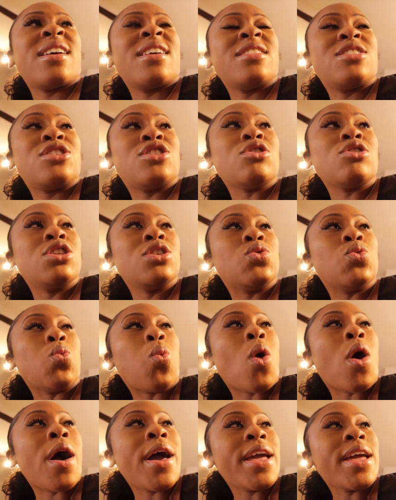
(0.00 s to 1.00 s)
So she's
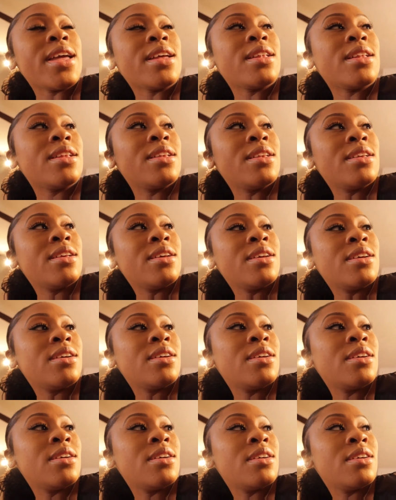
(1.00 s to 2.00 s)
white?
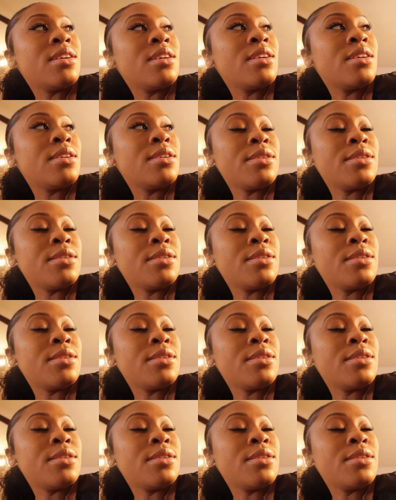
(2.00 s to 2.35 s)
Yeah.